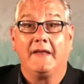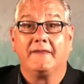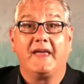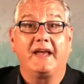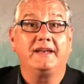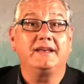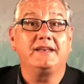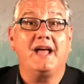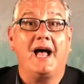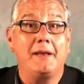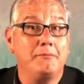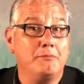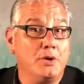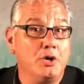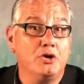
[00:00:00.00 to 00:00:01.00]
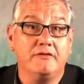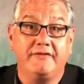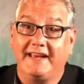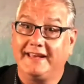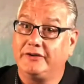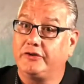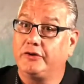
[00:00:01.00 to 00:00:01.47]
They did not move
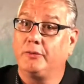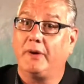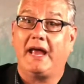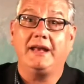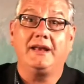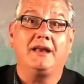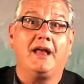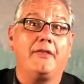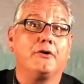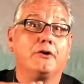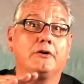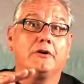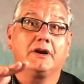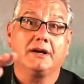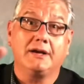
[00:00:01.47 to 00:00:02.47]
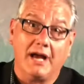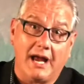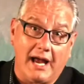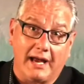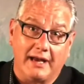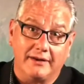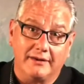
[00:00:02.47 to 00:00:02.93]
into another
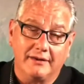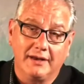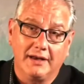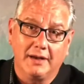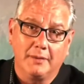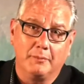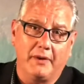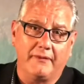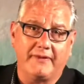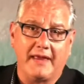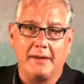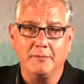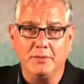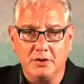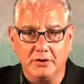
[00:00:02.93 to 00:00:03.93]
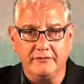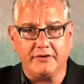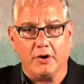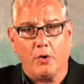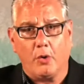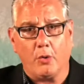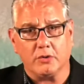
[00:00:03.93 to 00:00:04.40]
kind, but they
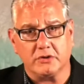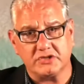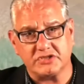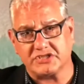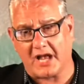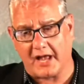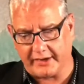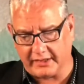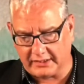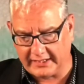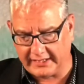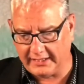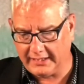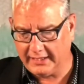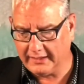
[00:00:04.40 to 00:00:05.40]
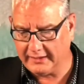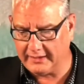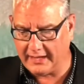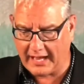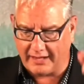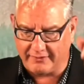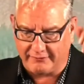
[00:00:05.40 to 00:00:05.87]
moved horizontally,
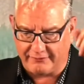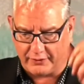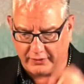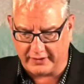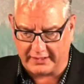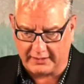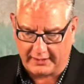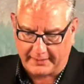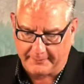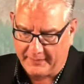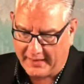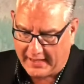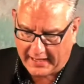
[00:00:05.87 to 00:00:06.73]
not vertically.